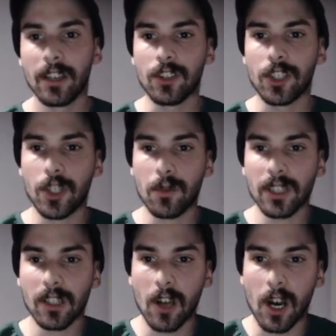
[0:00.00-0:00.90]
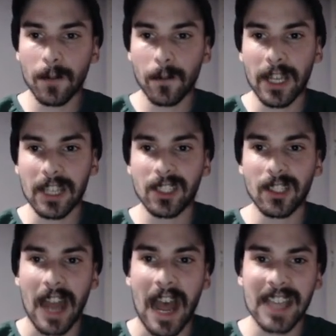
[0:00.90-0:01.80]
junior guard for next
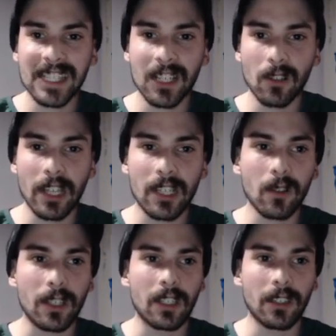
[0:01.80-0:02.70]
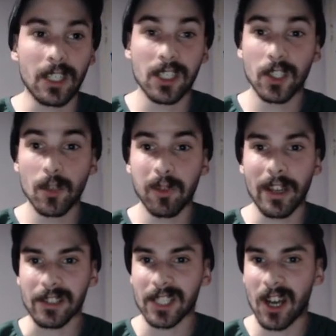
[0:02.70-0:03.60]
year, Isaac Likely. These two
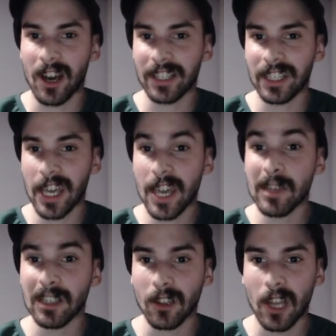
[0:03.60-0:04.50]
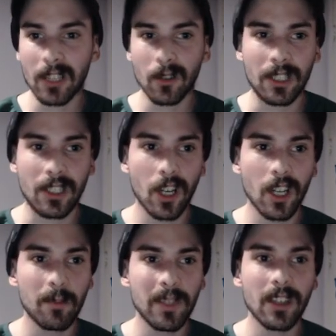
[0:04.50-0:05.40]
players, Cunningham and Likely,
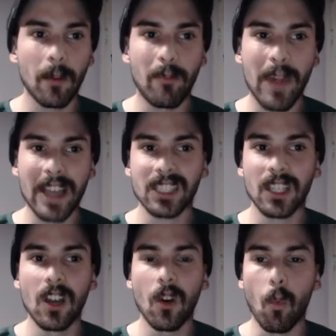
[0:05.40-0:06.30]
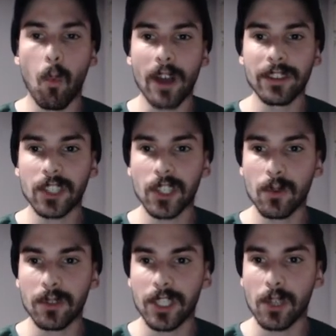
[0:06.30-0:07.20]
could be the best
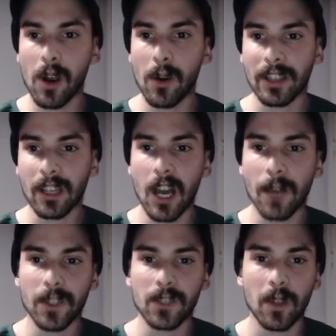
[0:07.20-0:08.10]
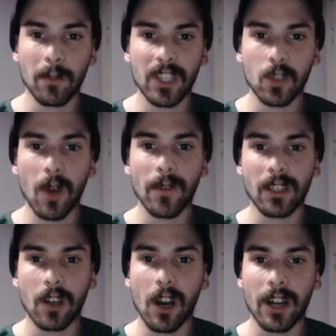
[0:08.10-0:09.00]
1-2 duo in the conference for the Big 12 in
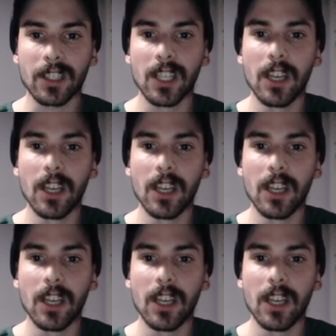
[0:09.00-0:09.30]
guards